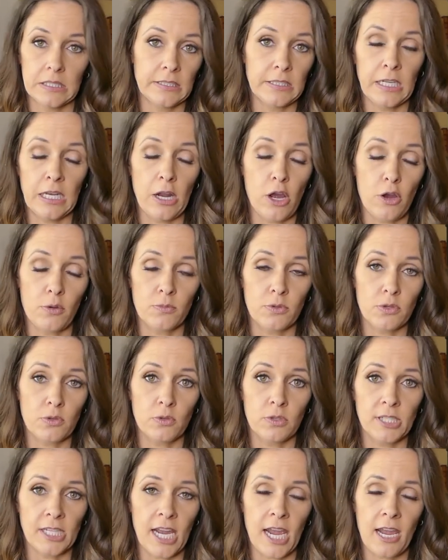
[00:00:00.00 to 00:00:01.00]
in a
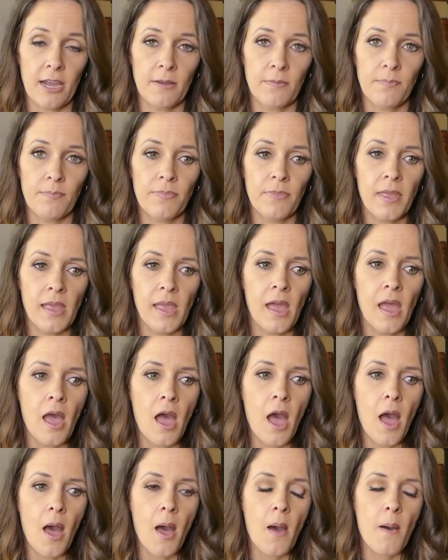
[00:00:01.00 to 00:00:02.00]
homeschool day.
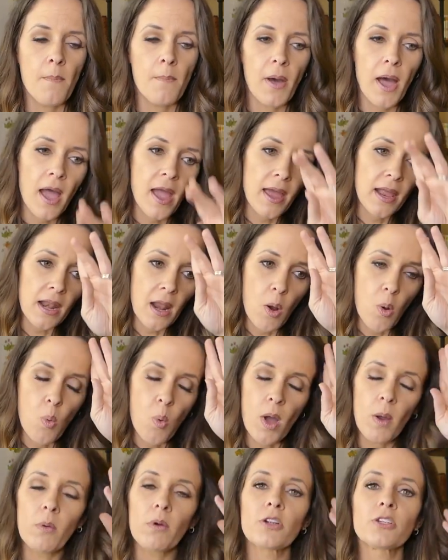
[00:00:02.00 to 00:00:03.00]
But
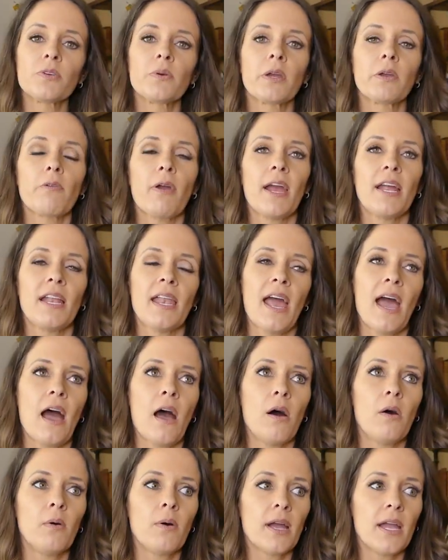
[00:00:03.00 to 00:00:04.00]
what we're doing right
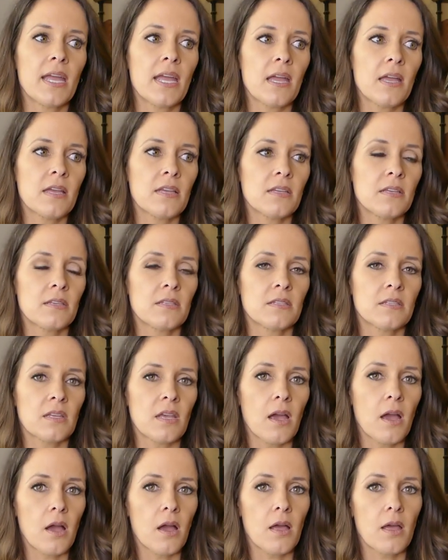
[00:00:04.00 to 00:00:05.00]
now is
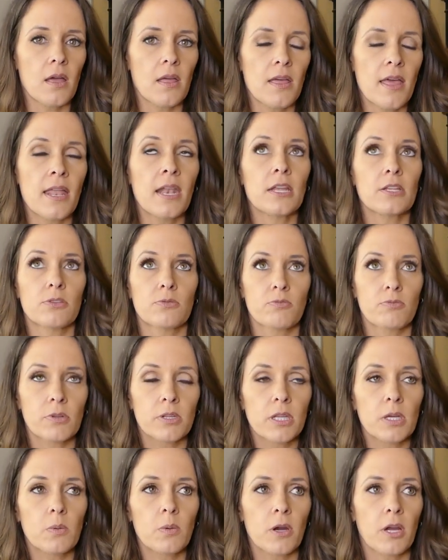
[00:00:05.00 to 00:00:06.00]
and it's
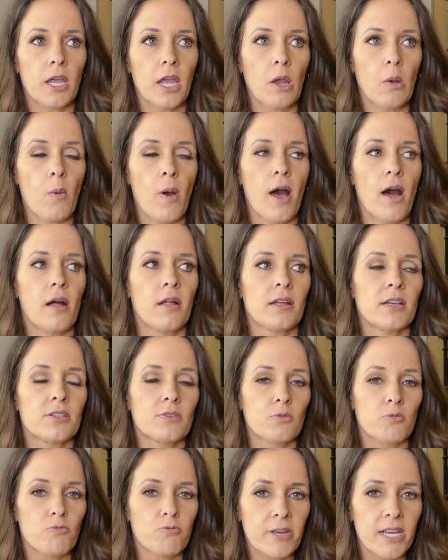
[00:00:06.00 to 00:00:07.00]
really working well
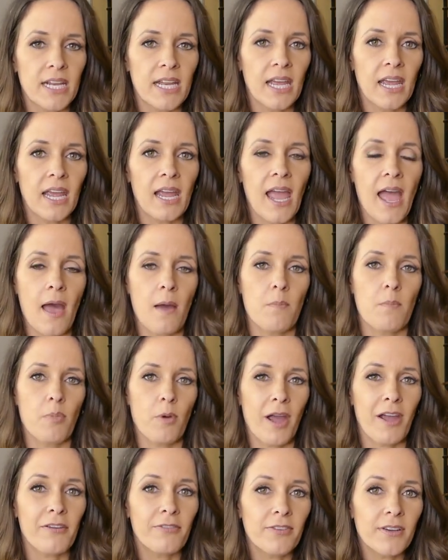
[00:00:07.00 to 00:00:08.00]
is reading at
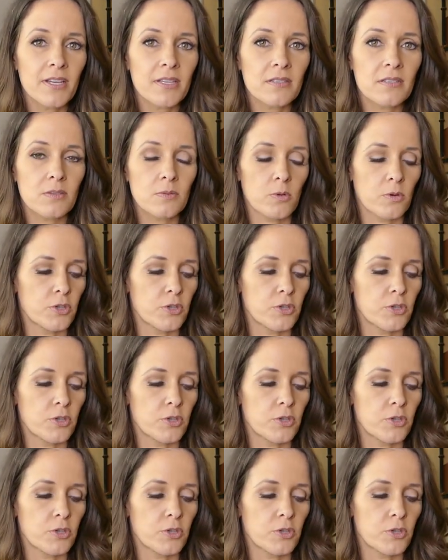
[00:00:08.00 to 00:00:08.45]
breakfast.